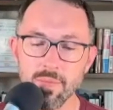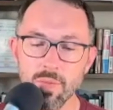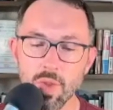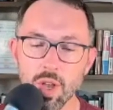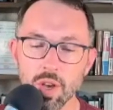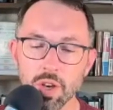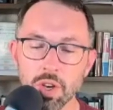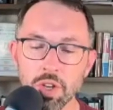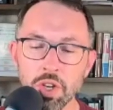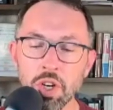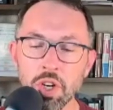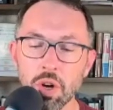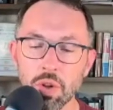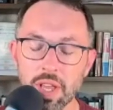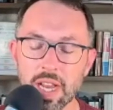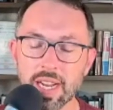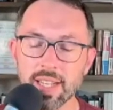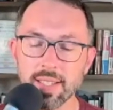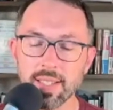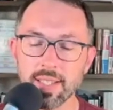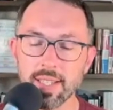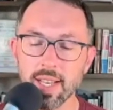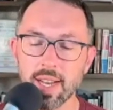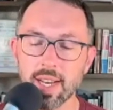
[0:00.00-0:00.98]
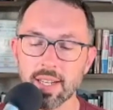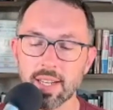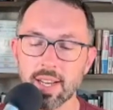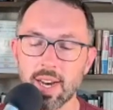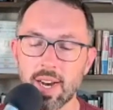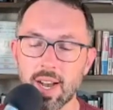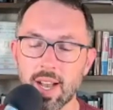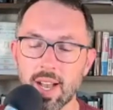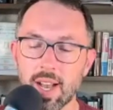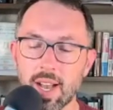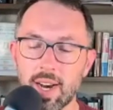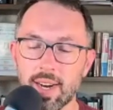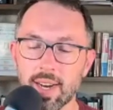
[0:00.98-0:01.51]
You know, that said,
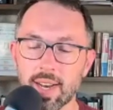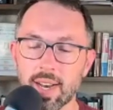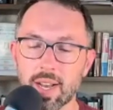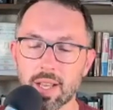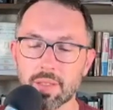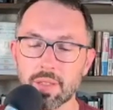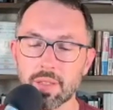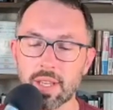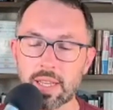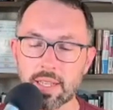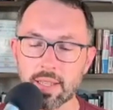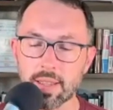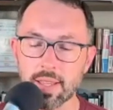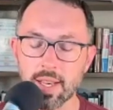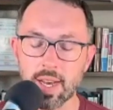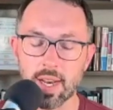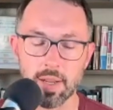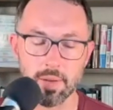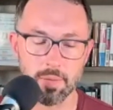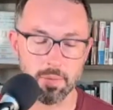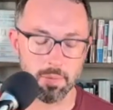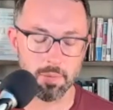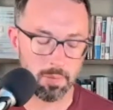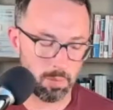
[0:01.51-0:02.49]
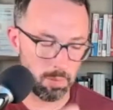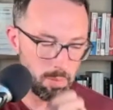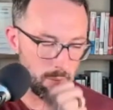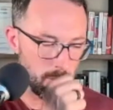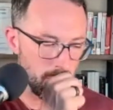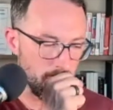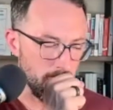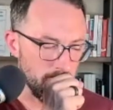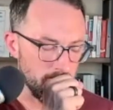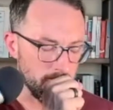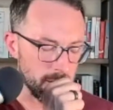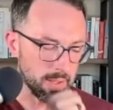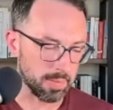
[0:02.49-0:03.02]
I think that
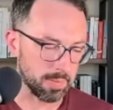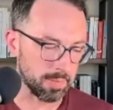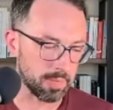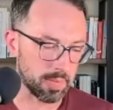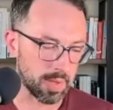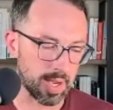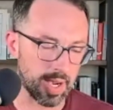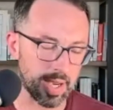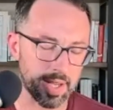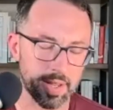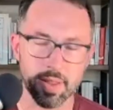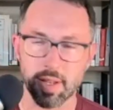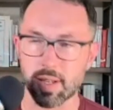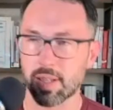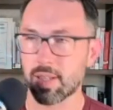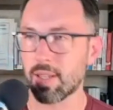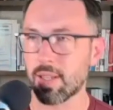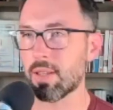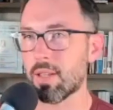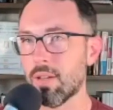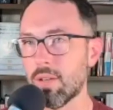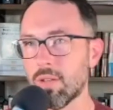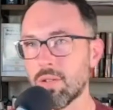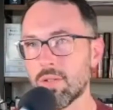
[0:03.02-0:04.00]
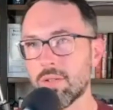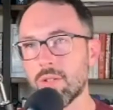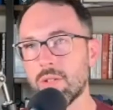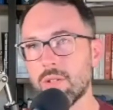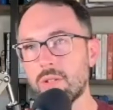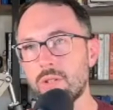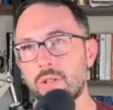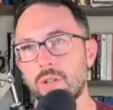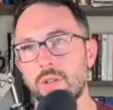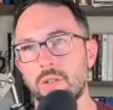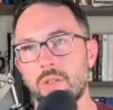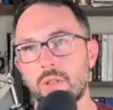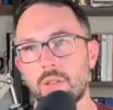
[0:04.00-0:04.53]
I think that there,
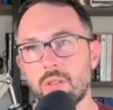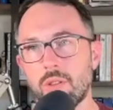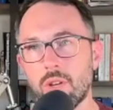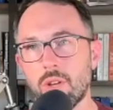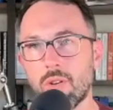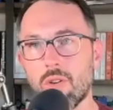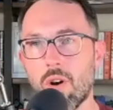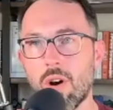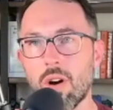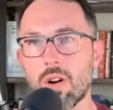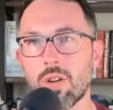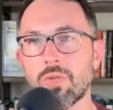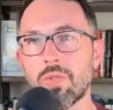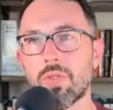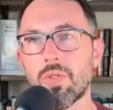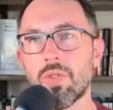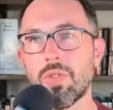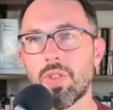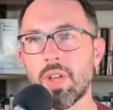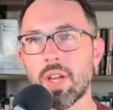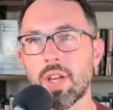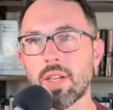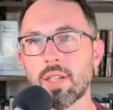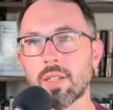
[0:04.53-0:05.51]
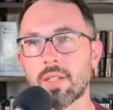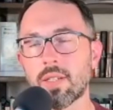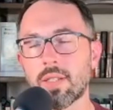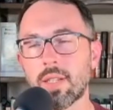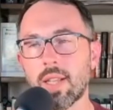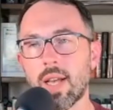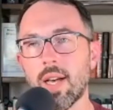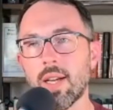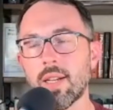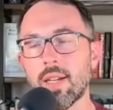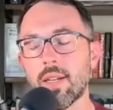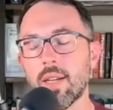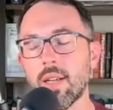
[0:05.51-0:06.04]
you know, there are things
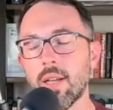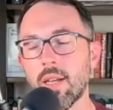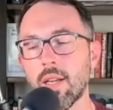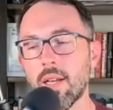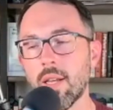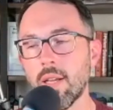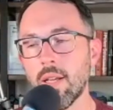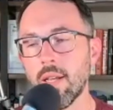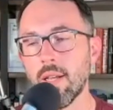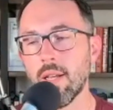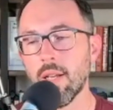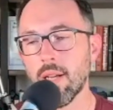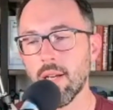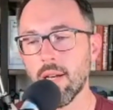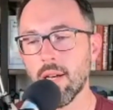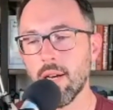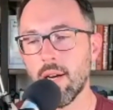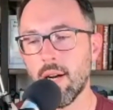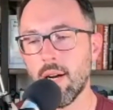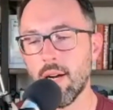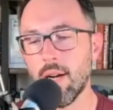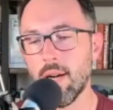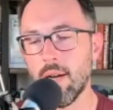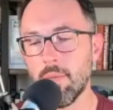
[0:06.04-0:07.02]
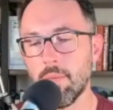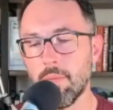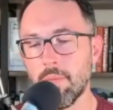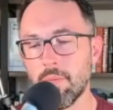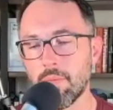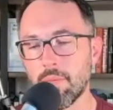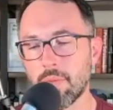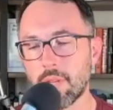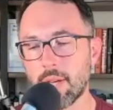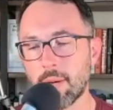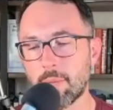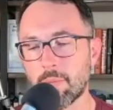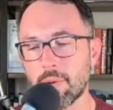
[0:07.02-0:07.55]
that
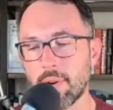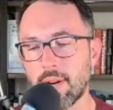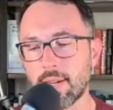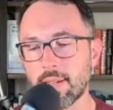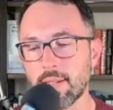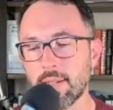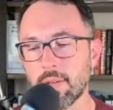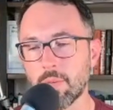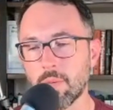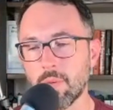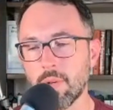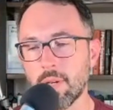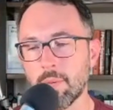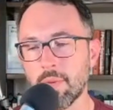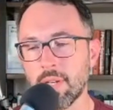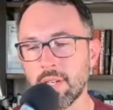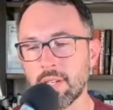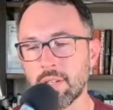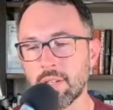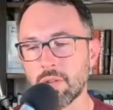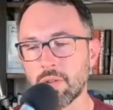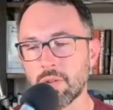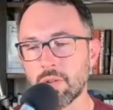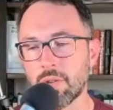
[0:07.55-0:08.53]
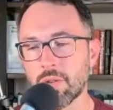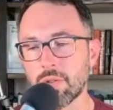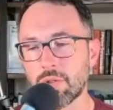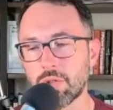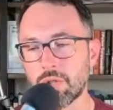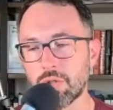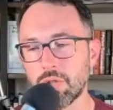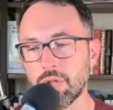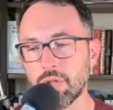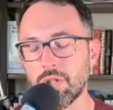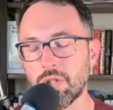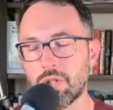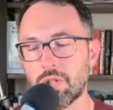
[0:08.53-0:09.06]
that pregnant women
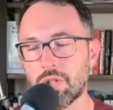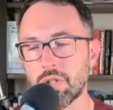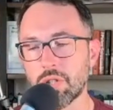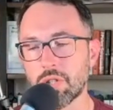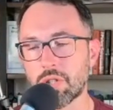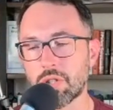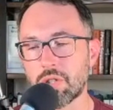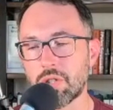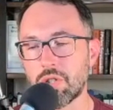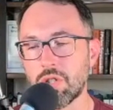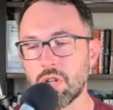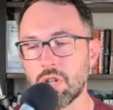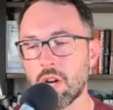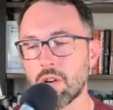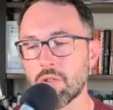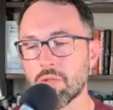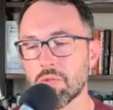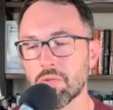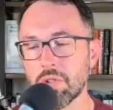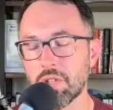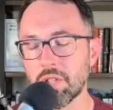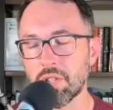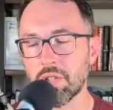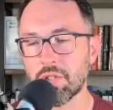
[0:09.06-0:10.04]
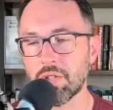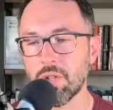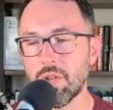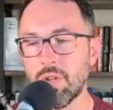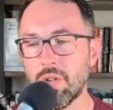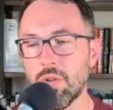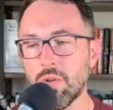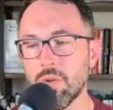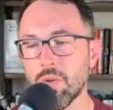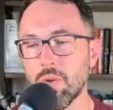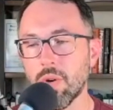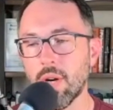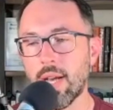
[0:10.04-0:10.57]
should just generally
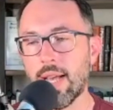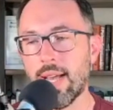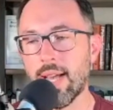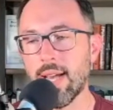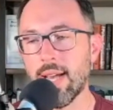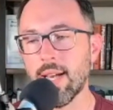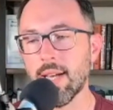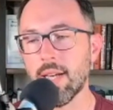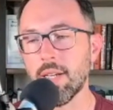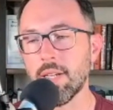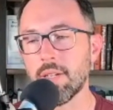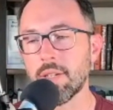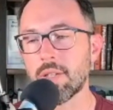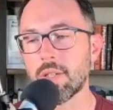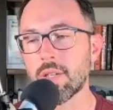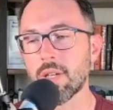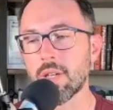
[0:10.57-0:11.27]
do, and